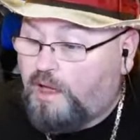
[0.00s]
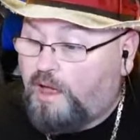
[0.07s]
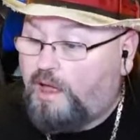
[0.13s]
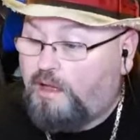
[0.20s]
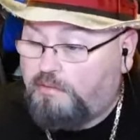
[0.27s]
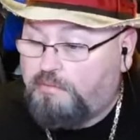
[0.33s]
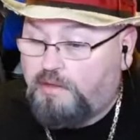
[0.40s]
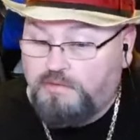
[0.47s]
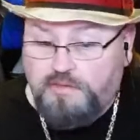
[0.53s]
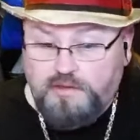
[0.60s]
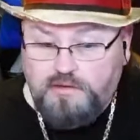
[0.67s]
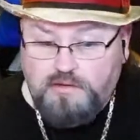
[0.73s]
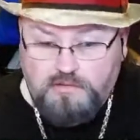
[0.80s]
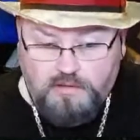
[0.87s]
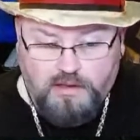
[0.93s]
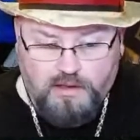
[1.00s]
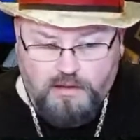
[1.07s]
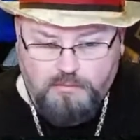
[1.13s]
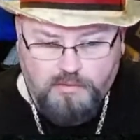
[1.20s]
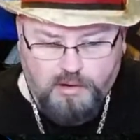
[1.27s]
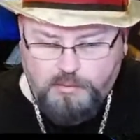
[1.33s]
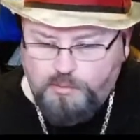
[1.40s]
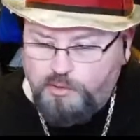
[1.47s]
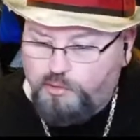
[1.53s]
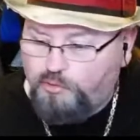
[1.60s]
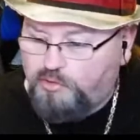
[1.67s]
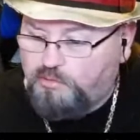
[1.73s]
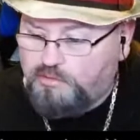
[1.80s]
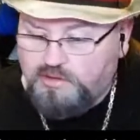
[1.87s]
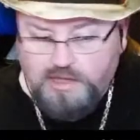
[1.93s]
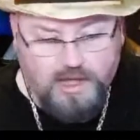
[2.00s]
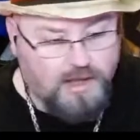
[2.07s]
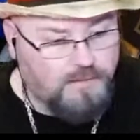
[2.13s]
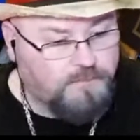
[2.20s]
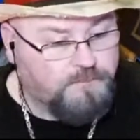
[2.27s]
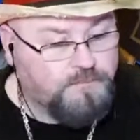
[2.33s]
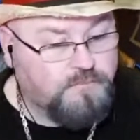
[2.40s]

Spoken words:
I think I would agree with that.